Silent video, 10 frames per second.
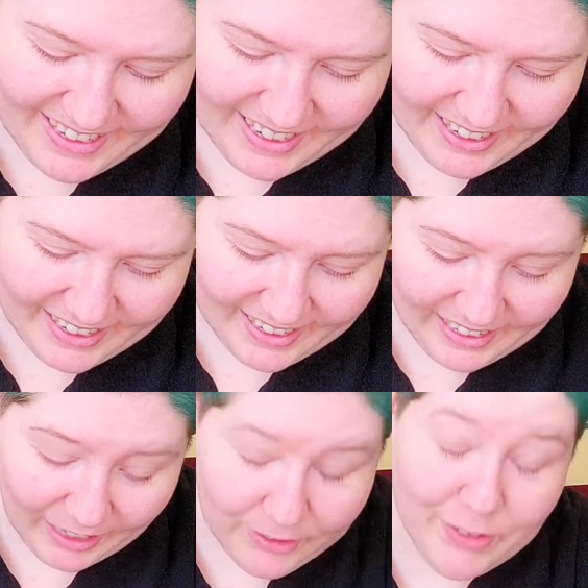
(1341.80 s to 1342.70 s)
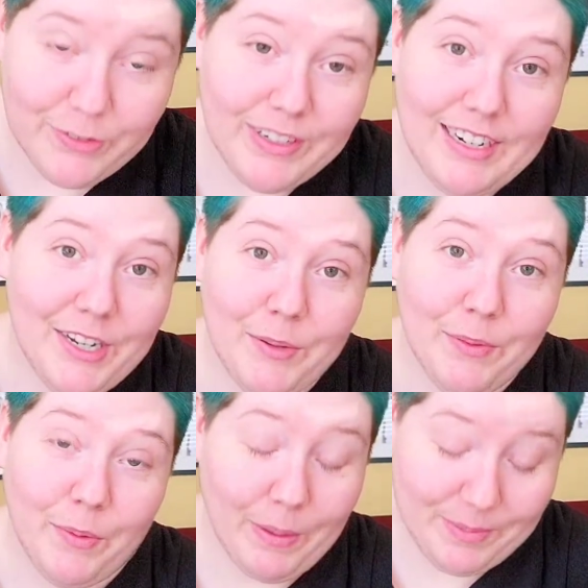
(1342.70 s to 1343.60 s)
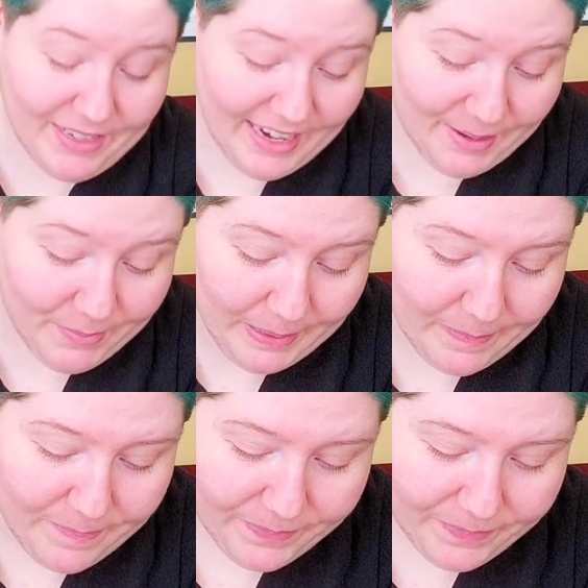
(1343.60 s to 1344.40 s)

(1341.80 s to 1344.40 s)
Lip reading: I'll just read it. You won't know what I'm saying, but